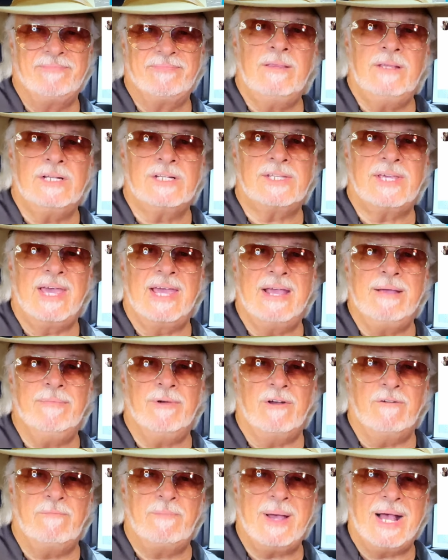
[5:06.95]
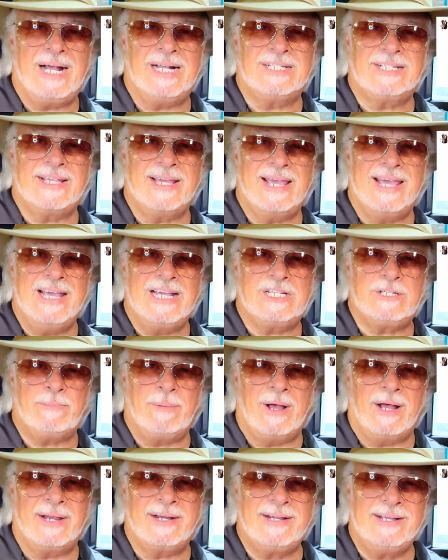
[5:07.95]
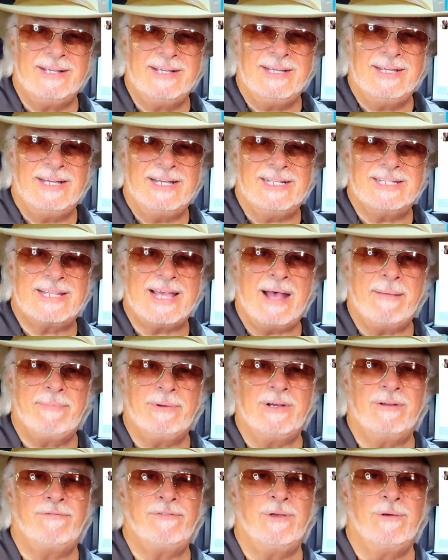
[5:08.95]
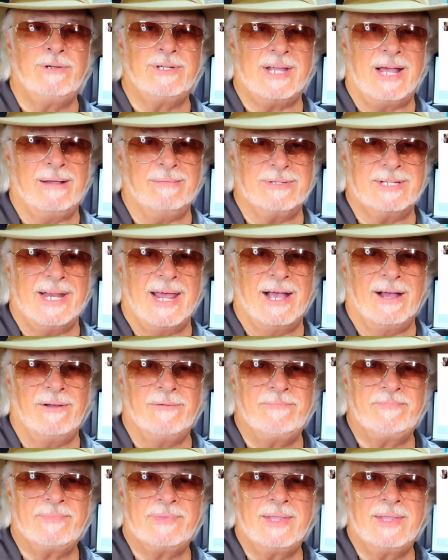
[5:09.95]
This game of pass the ink spot has happened a few times now.